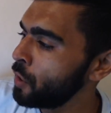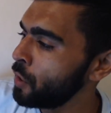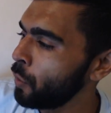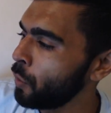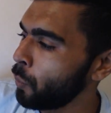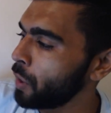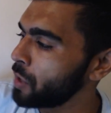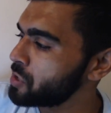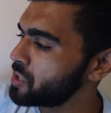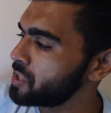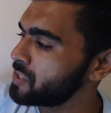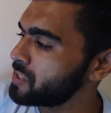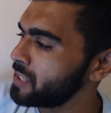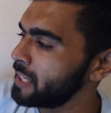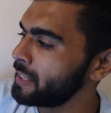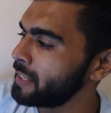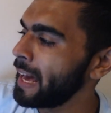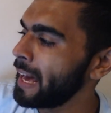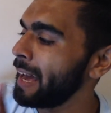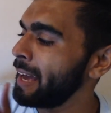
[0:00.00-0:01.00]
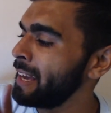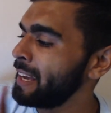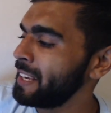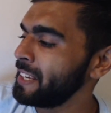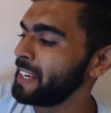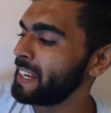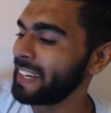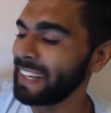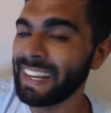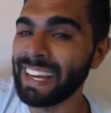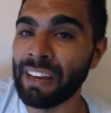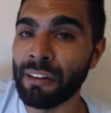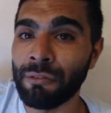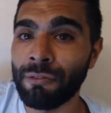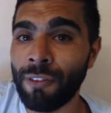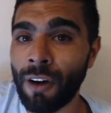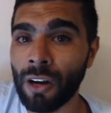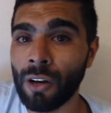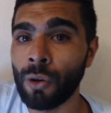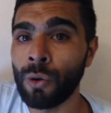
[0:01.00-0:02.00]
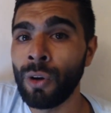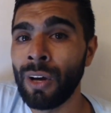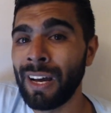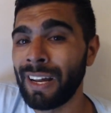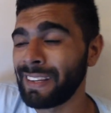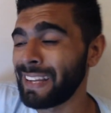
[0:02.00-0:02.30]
Once you see that, you can hit follow.